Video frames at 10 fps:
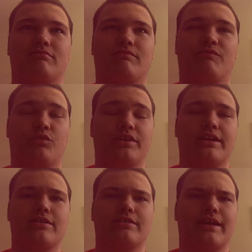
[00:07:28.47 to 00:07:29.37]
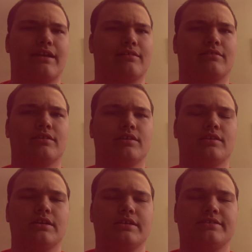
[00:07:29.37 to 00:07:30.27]
full year? Yeah.
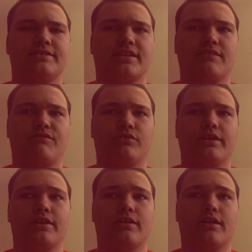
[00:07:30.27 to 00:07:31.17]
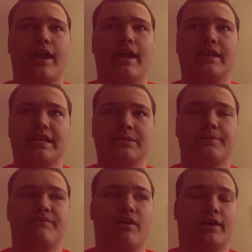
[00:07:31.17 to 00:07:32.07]
Second full year, and he's
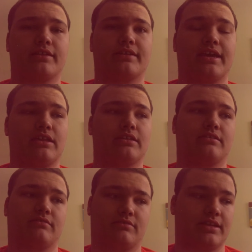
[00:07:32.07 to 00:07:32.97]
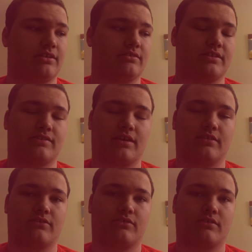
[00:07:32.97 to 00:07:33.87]
been fucking killing these
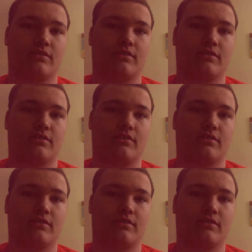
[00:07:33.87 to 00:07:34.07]
kids.